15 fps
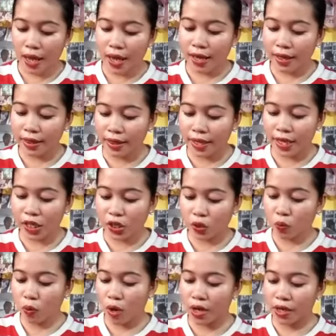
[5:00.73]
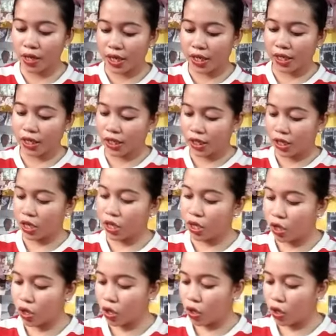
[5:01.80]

And this one is